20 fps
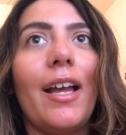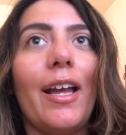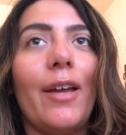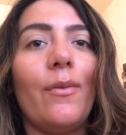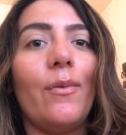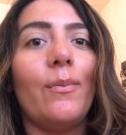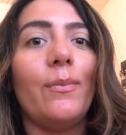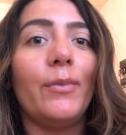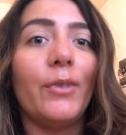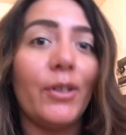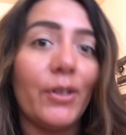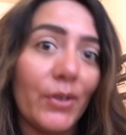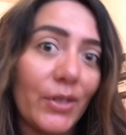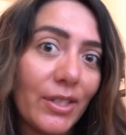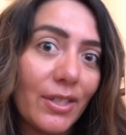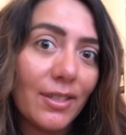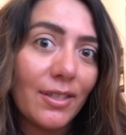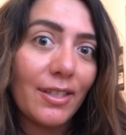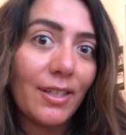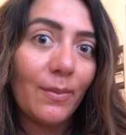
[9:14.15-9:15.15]
I'm
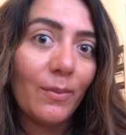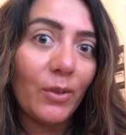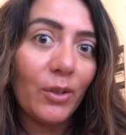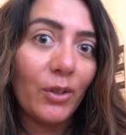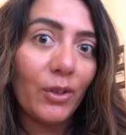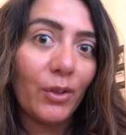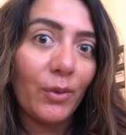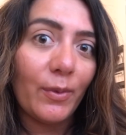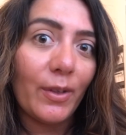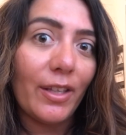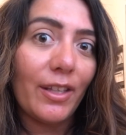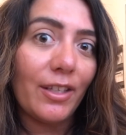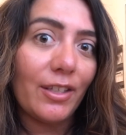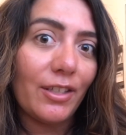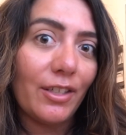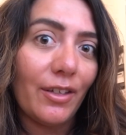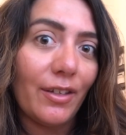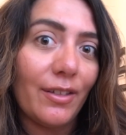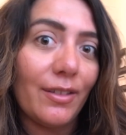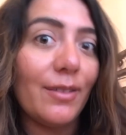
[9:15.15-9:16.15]
going to see Maluma
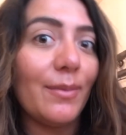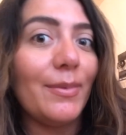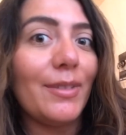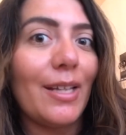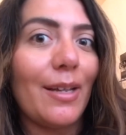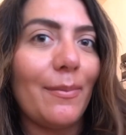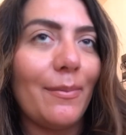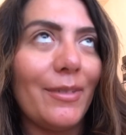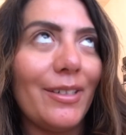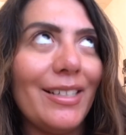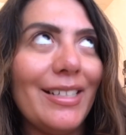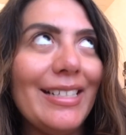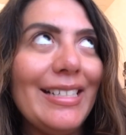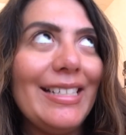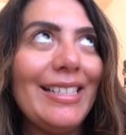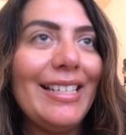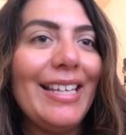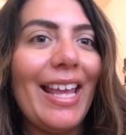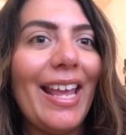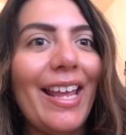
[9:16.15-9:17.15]
this year in September.
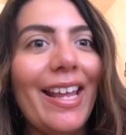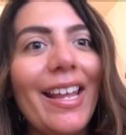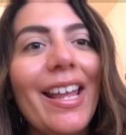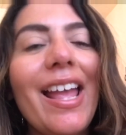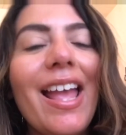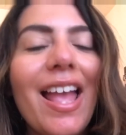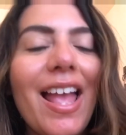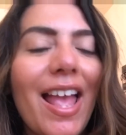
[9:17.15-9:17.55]
Yay.